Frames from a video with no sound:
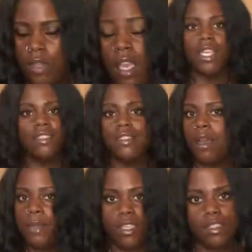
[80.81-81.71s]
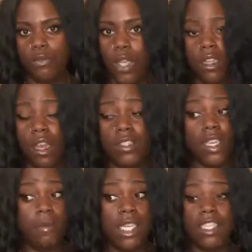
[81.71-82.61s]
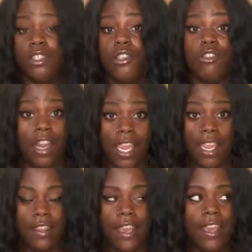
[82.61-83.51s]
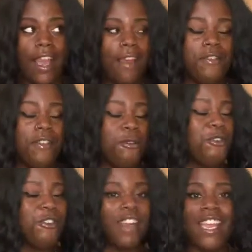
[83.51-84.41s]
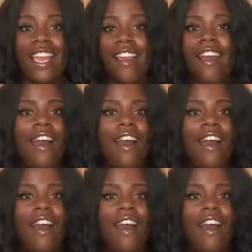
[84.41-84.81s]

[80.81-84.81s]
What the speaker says: It's not because of weight loss. I mean, it's great. Like, I feel great.